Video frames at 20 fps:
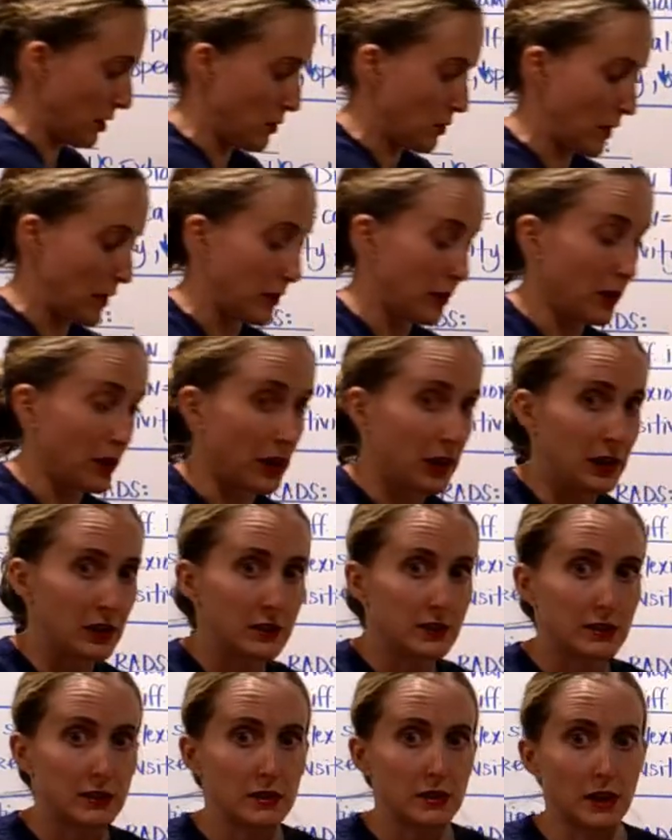whether
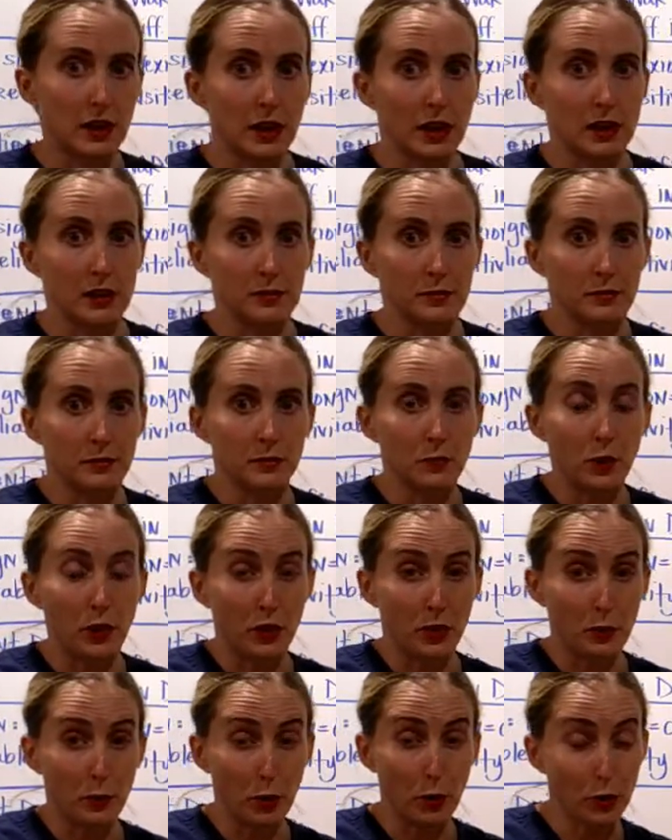it's
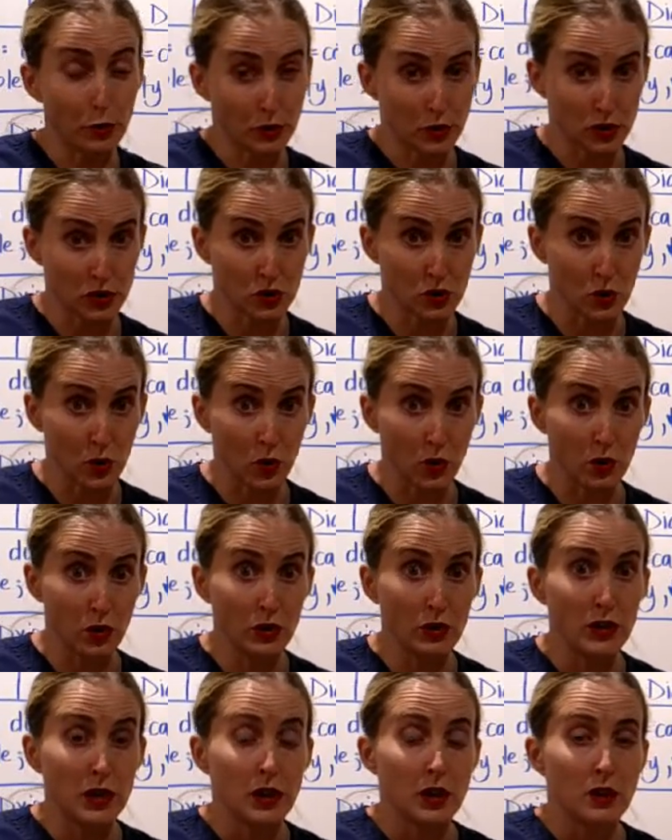with birth
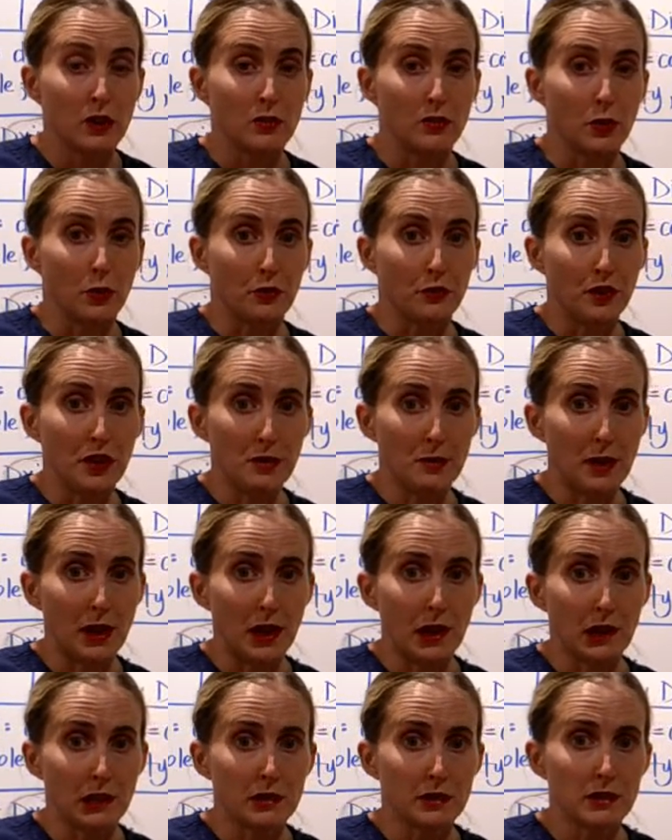control for
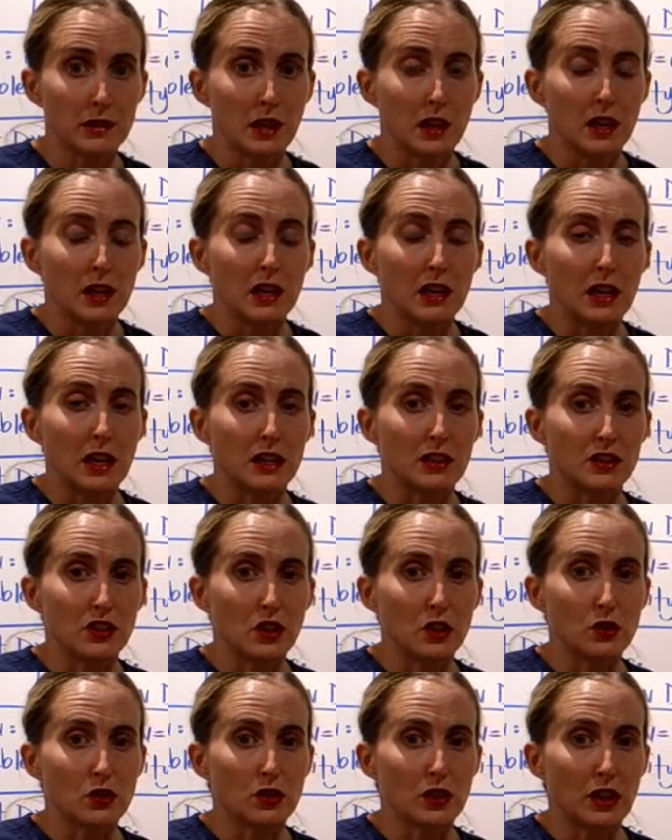females, it's
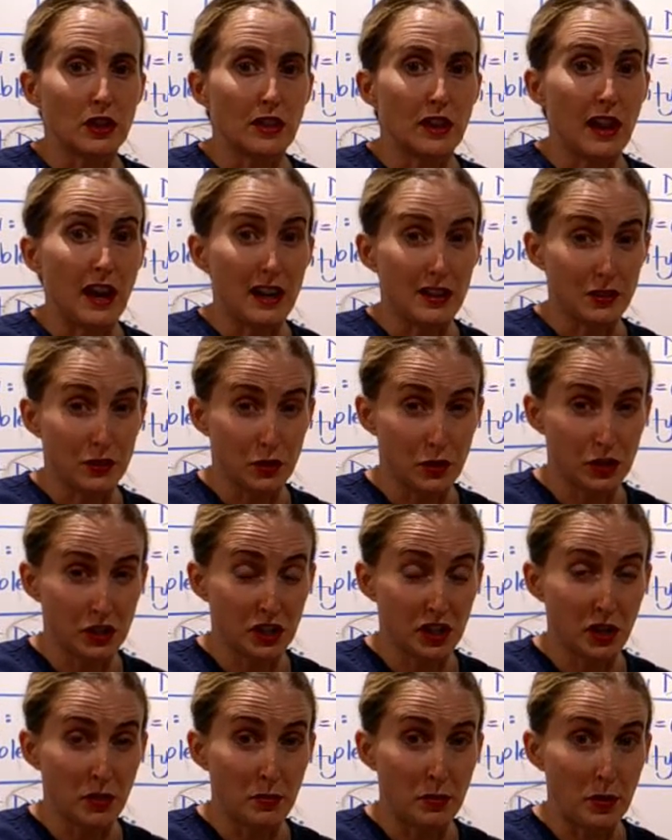usually the
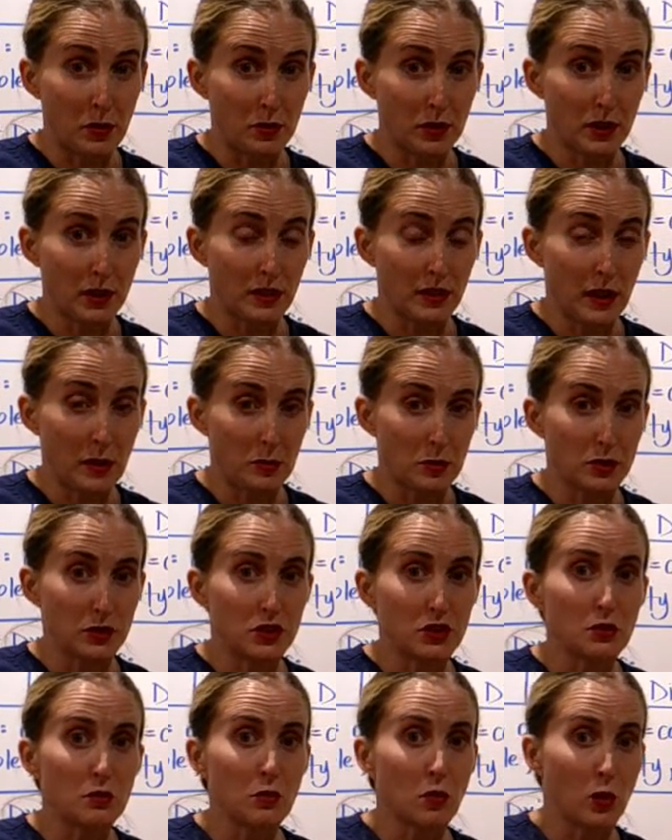estrogen component that puts
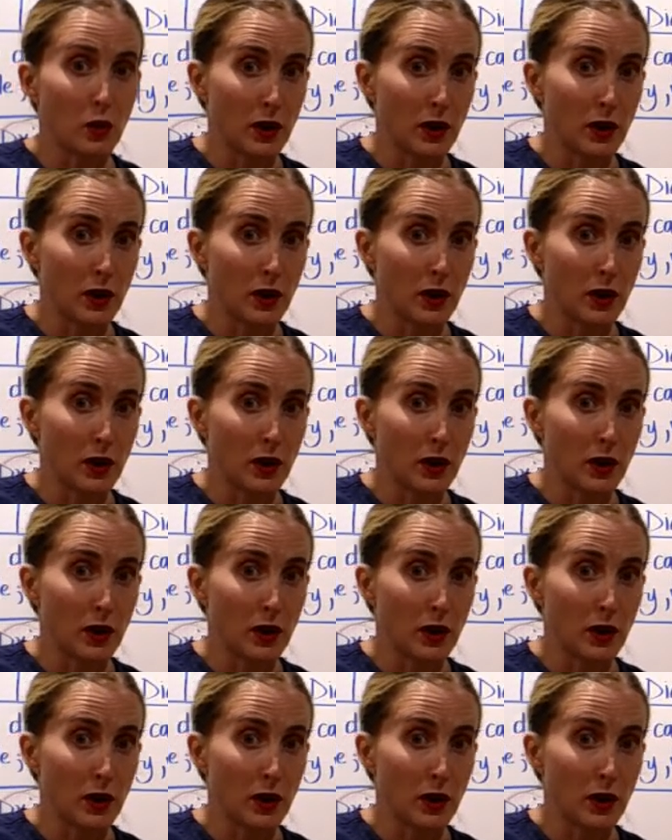you more